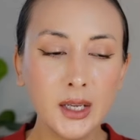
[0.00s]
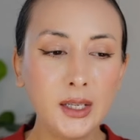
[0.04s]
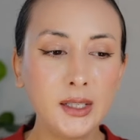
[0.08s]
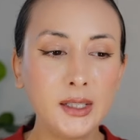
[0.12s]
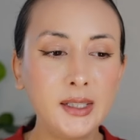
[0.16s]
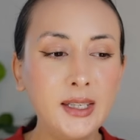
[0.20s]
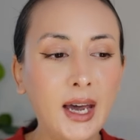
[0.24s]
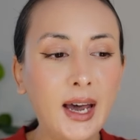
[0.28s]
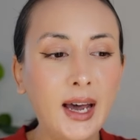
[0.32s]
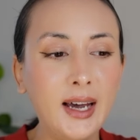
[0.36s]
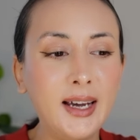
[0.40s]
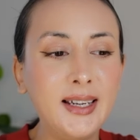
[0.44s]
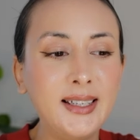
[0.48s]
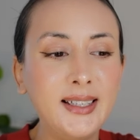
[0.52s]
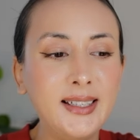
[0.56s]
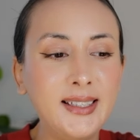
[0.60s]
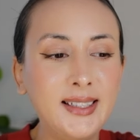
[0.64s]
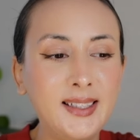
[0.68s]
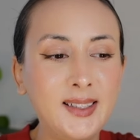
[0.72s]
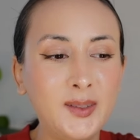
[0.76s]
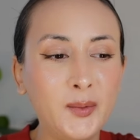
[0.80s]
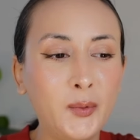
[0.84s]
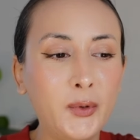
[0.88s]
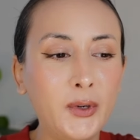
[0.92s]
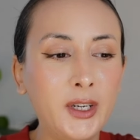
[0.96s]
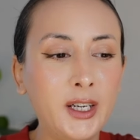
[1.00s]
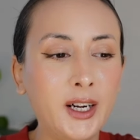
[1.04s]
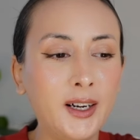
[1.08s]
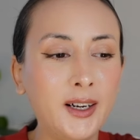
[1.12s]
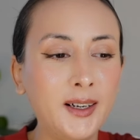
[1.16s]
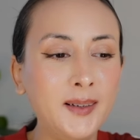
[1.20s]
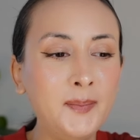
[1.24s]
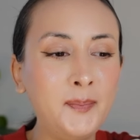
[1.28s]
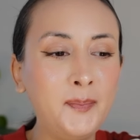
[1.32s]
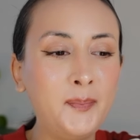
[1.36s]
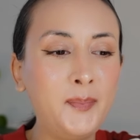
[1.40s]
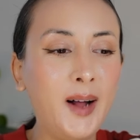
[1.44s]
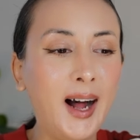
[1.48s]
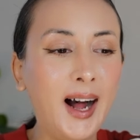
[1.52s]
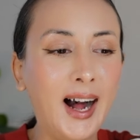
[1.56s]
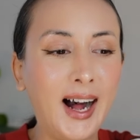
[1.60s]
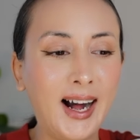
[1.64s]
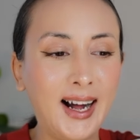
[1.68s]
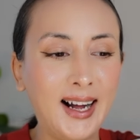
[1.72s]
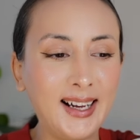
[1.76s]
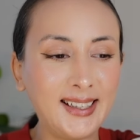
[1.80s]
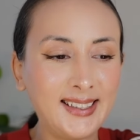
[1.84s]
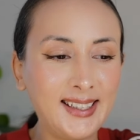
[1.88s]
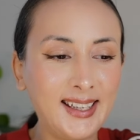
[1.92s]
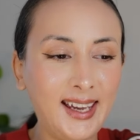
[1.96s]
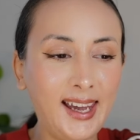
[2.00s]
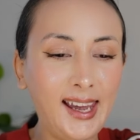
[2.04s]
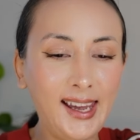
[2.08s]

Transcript: Guys, we are back,